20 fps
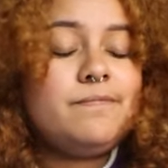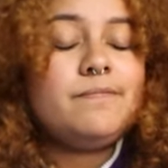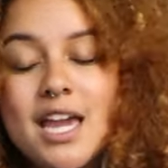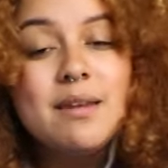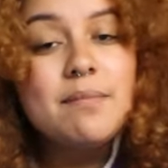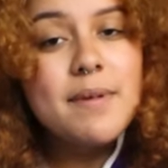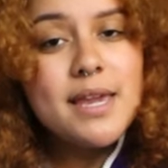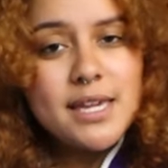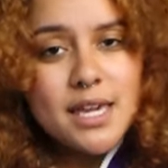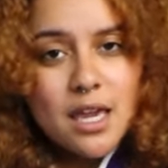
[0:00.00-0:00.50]

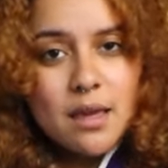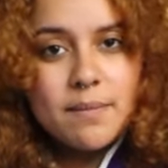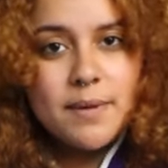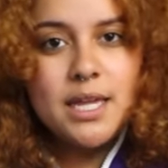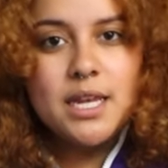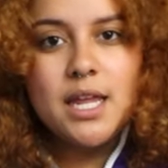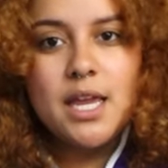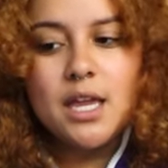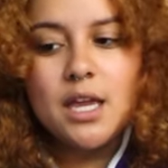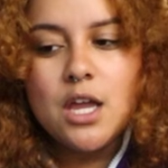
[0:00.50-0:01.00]
In Making
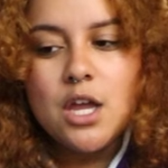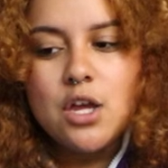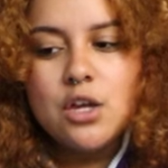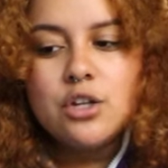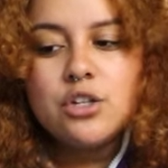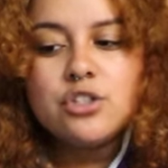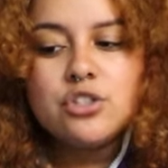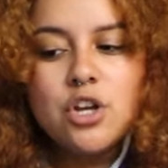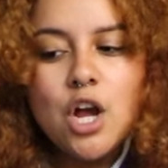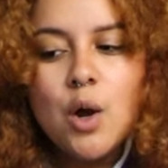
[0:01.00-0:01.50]
Meaning,
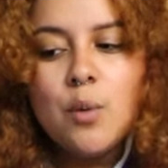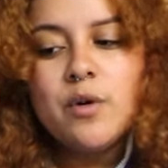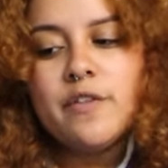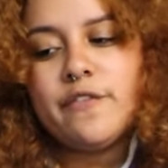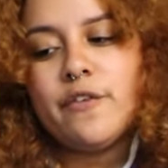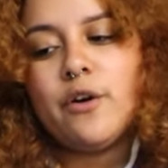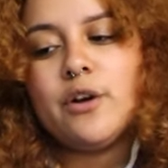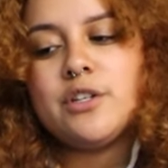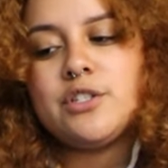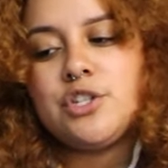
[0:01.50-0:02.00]
Shaw
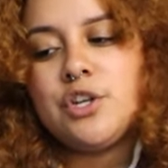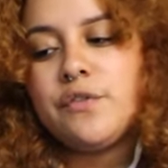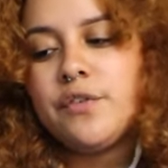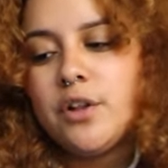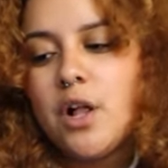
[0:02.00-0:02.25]
refers to